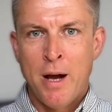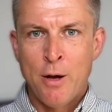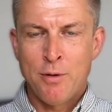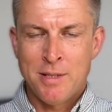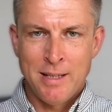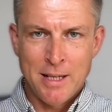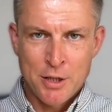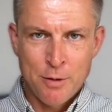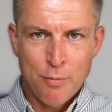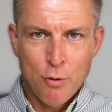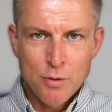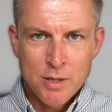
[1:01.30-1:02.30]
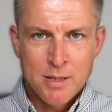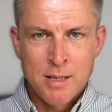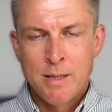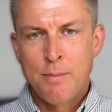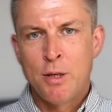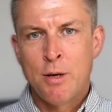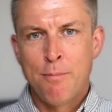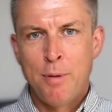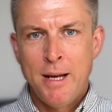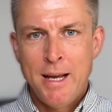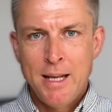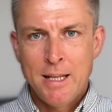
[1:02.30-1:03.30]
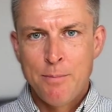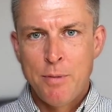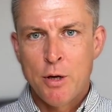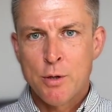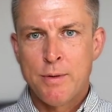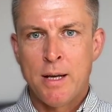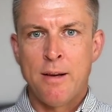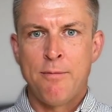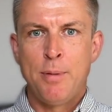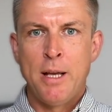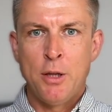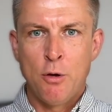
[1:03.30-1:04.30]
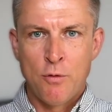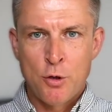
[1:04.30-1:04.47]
I O L selection process is a bit complicated because we have plenty of